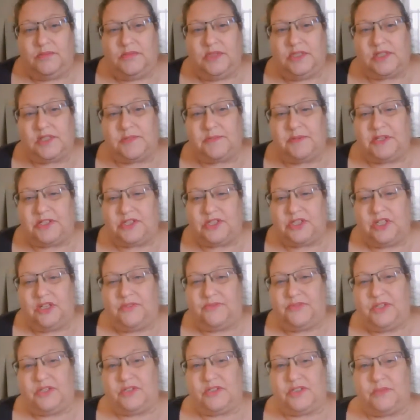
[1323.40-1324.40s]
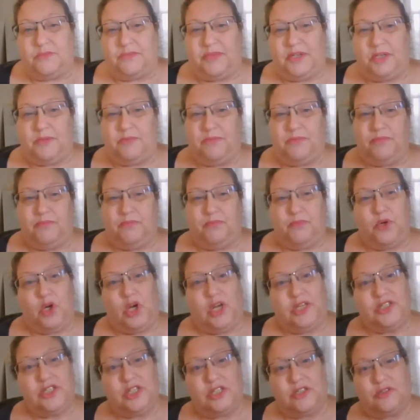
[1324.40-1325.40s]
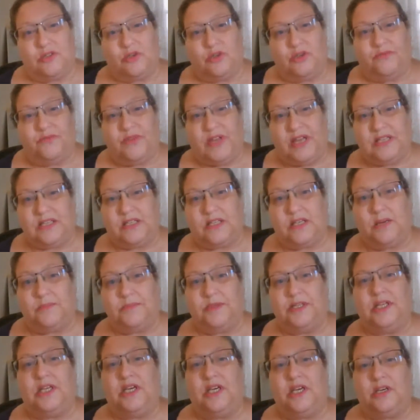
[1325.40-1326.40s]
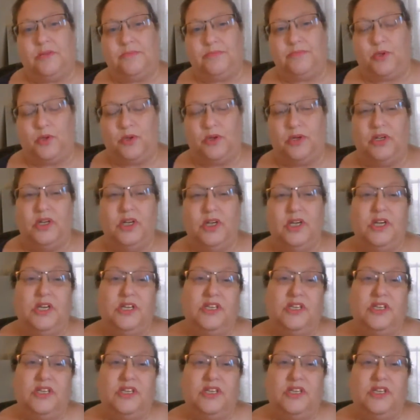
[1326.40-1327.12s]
especially if there's a big project or event coming up, or